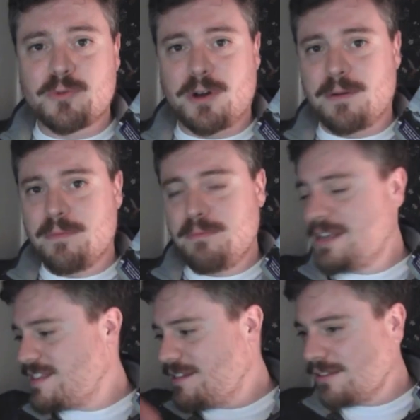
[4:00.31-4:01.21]
were
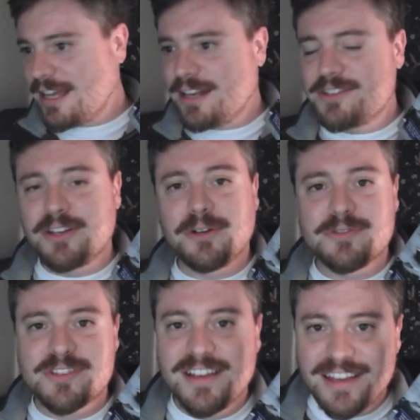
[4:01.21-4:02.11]
missing their landing
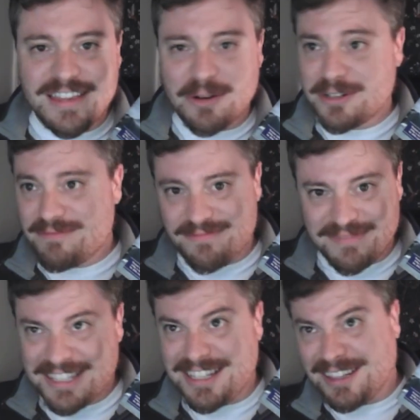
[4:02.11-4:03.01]
zones. They were
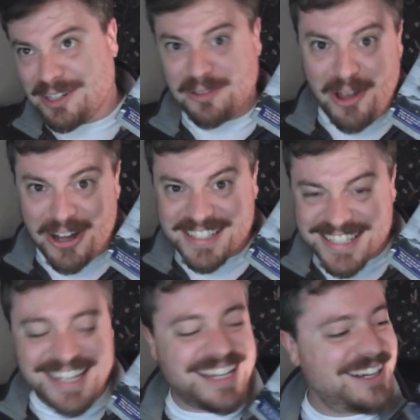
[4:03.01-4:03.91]
a little
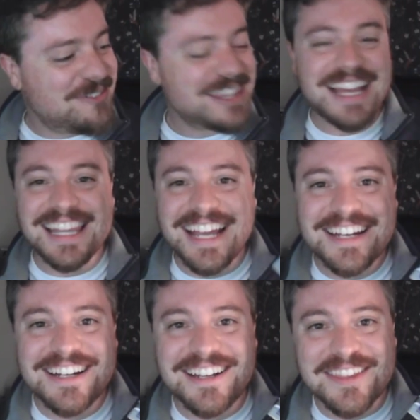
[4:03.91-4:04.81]
lost when they
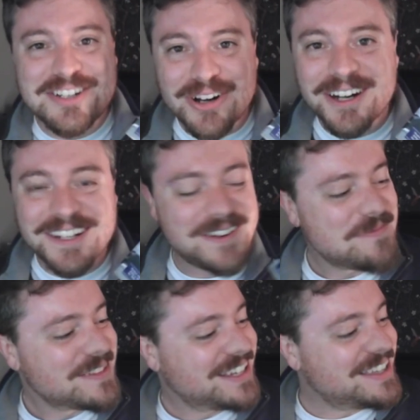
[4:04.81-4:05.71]
landed in the dark
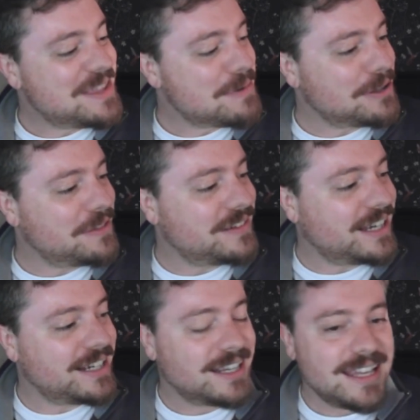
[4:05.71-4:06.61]
in the middle of the
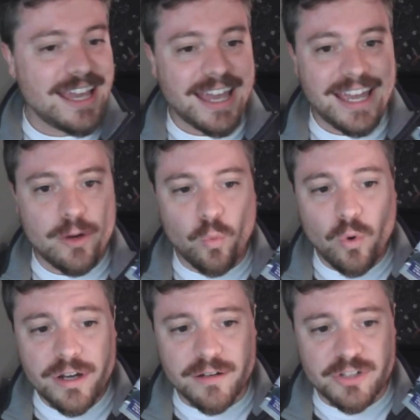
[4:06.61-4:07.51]
night. And
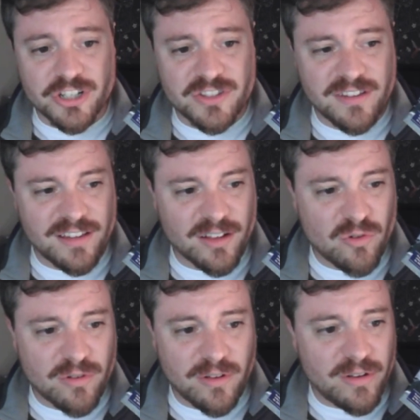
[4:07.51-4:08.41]
one just
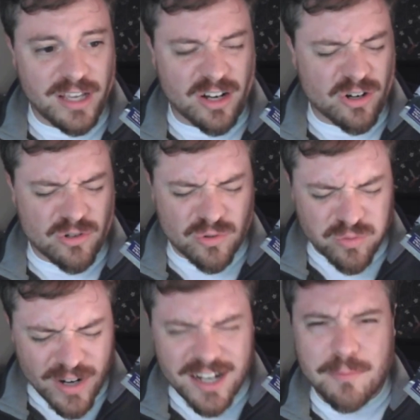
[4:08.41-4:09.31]

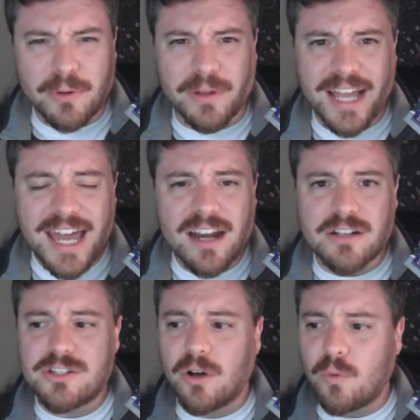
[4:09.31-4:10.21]
incredible
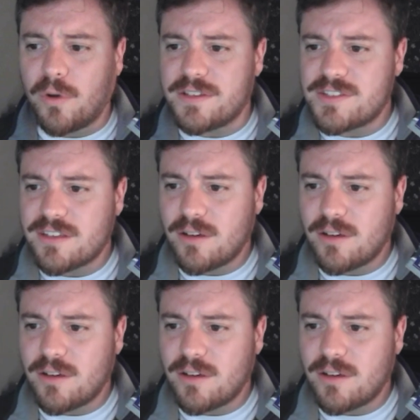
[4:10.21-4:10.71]
anecdote was